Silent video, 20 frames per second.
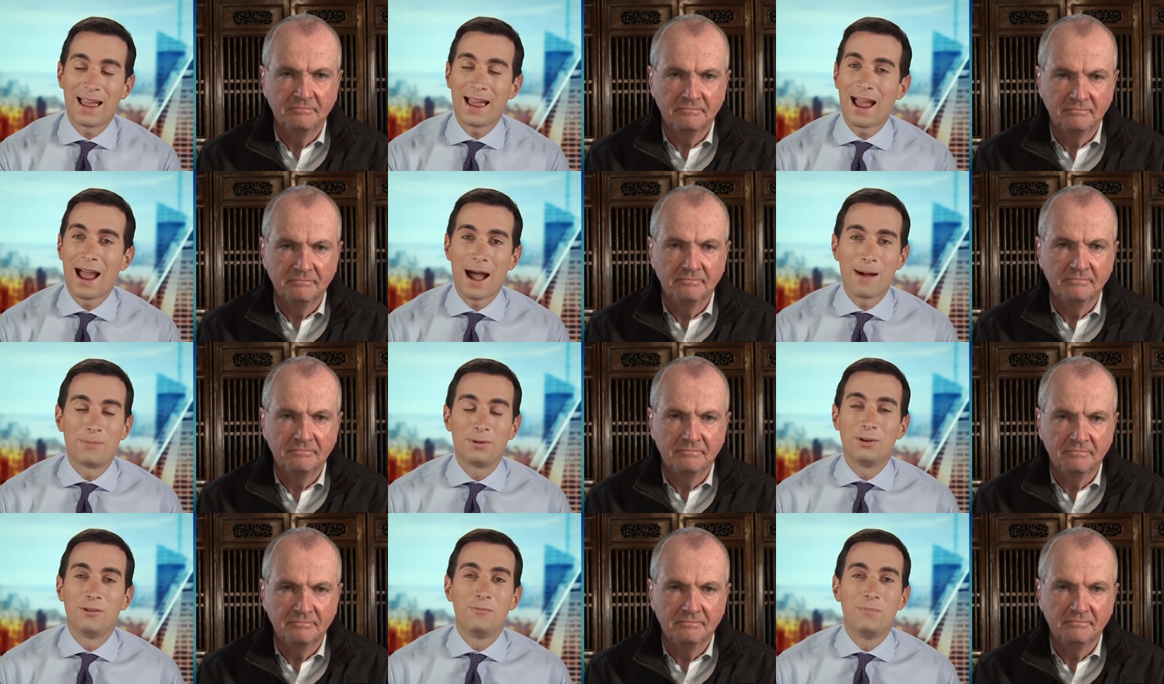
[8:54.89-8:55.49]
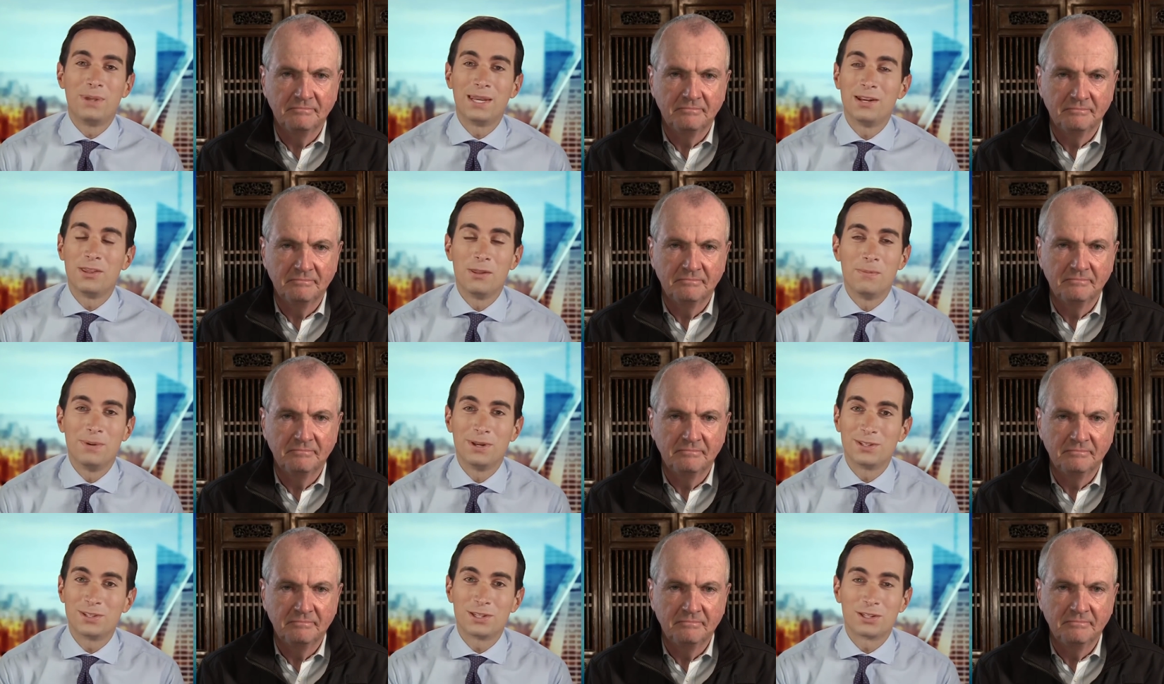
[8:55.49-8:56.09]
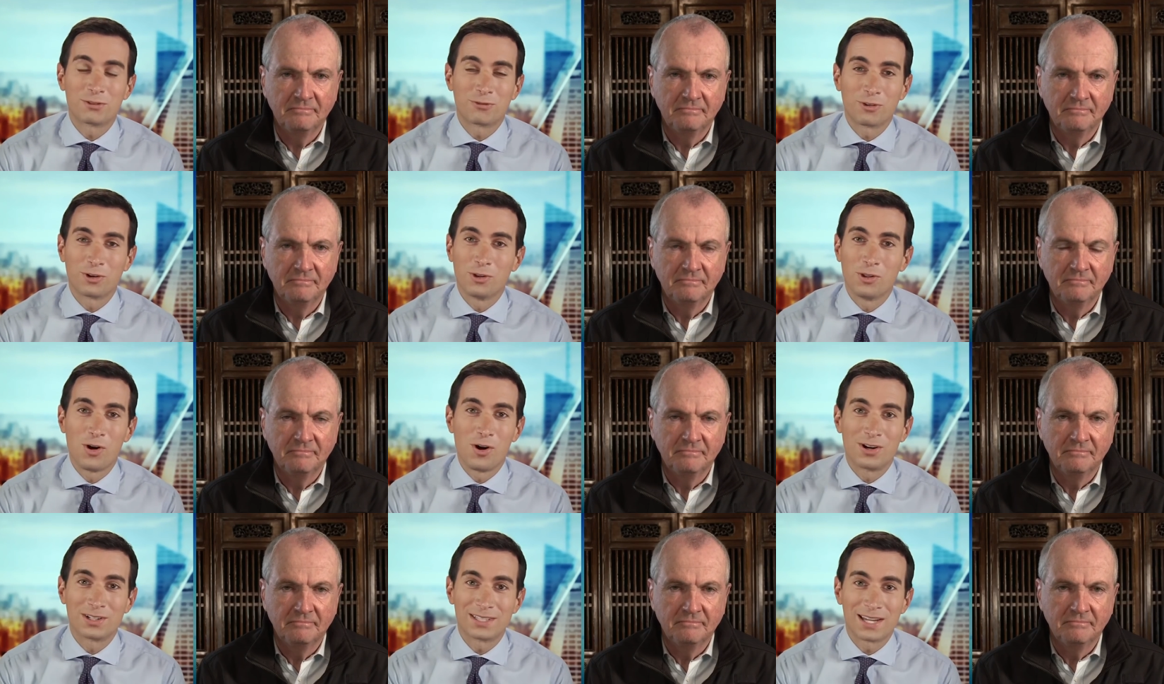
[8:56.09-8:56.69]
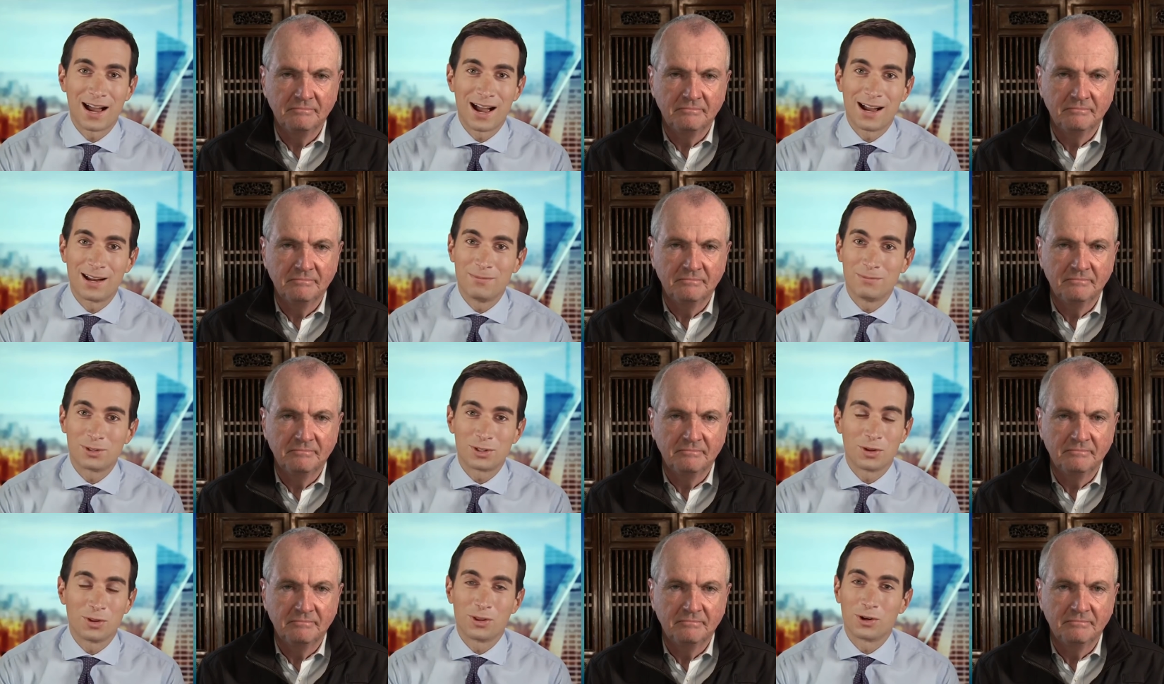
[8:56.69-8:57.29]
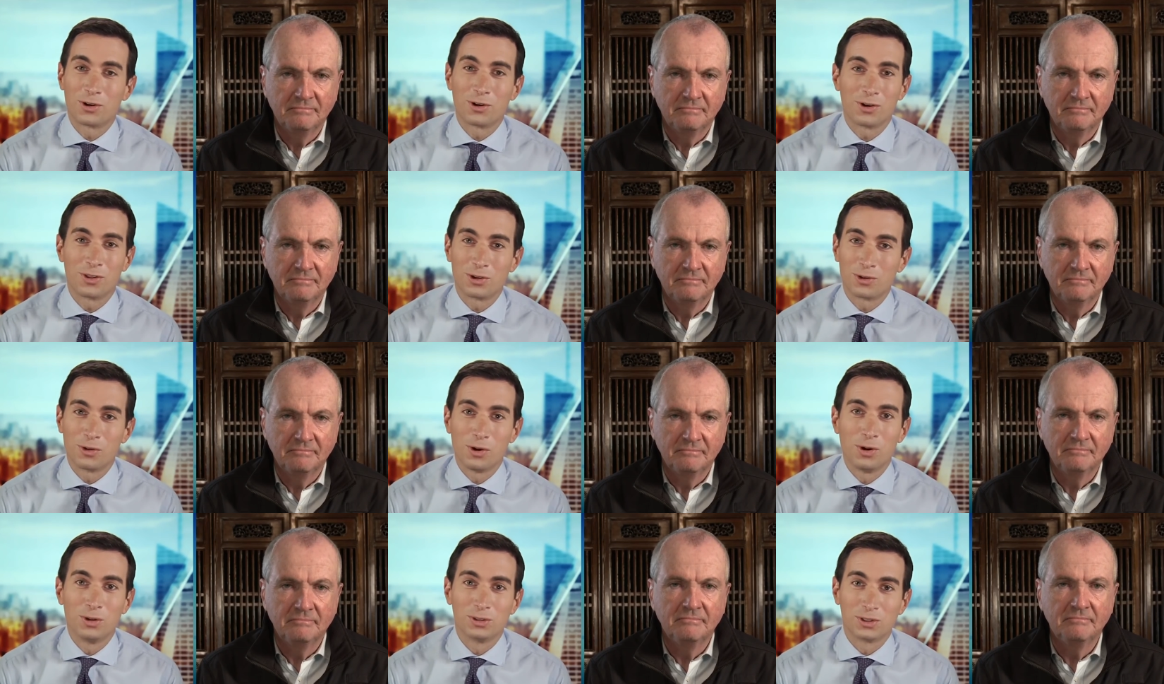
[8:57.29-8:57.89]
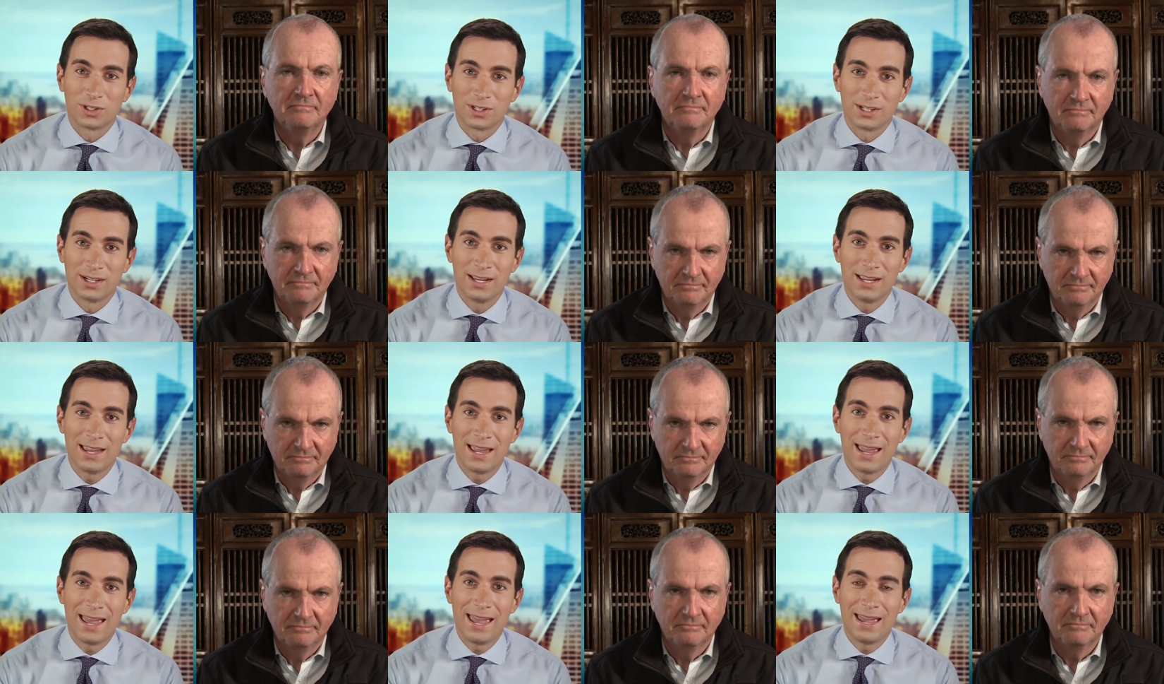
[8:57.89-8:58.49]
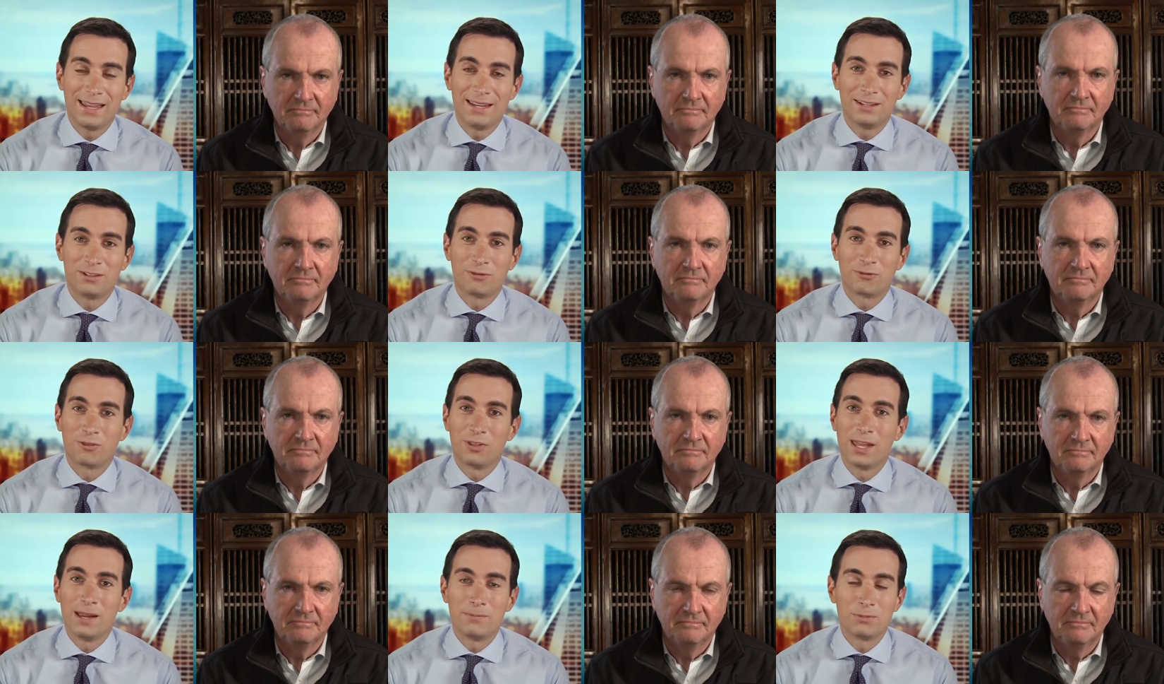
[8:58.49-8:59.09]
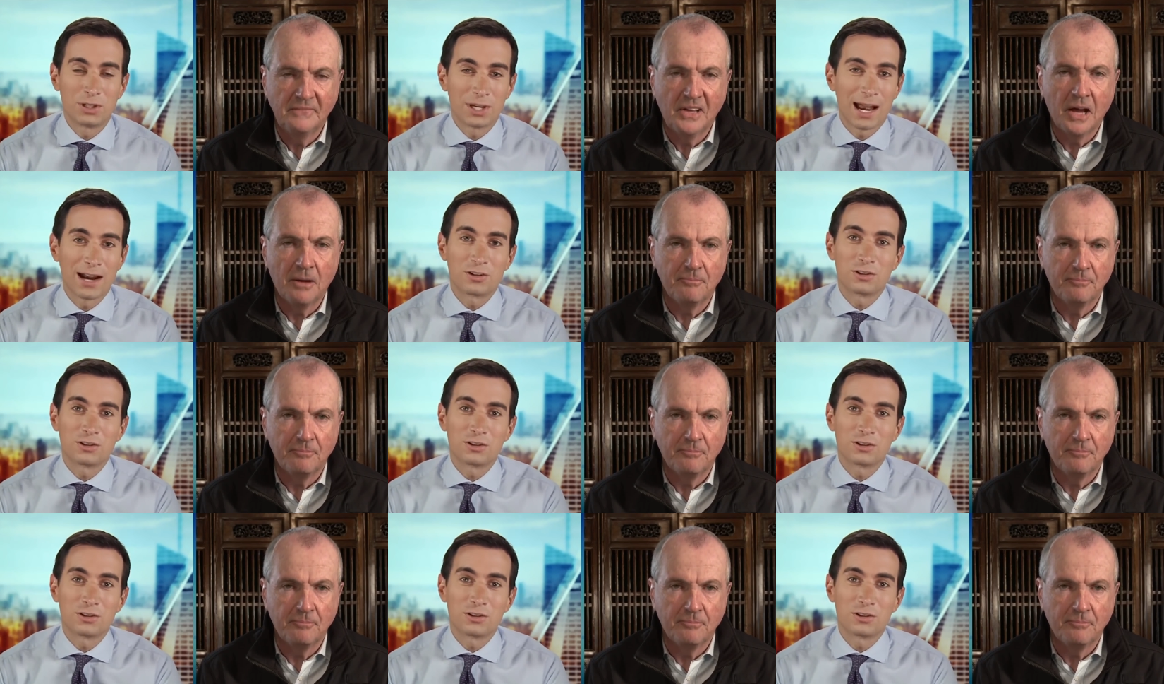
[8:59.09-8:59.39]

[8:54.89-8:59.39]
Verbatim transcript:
Speaker 1: happen to have been in the business for a long time, so they're they're older, and for them to yep.